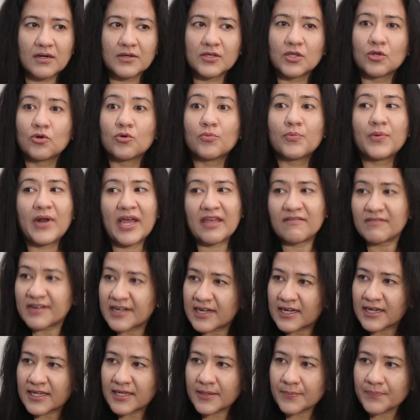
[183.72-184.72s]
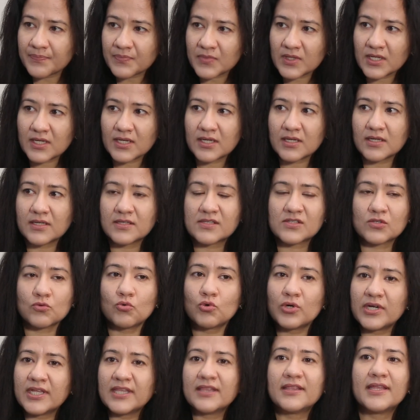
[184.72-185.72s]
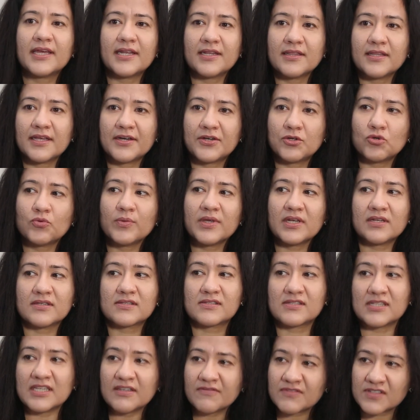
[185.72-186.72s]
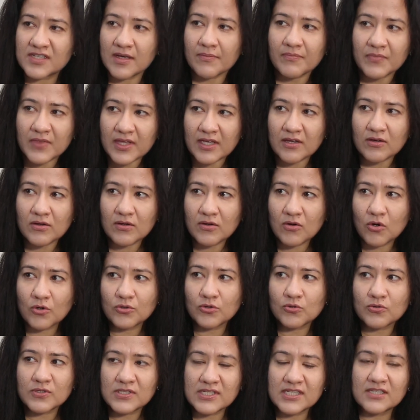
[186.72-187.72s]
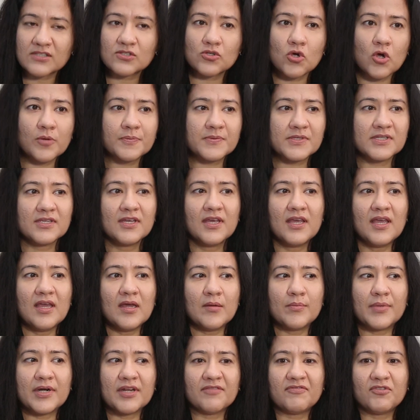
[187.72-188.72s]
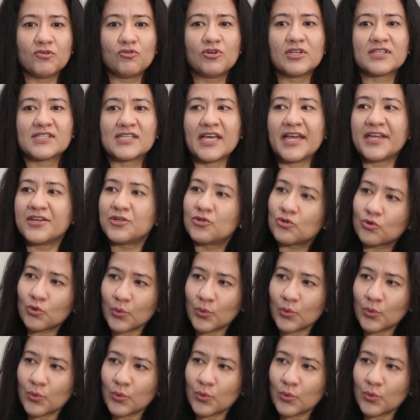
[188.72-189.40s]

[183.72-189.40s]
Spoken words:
you know, privately, it's only then that you may receive something on those ESOPs. But if you decide to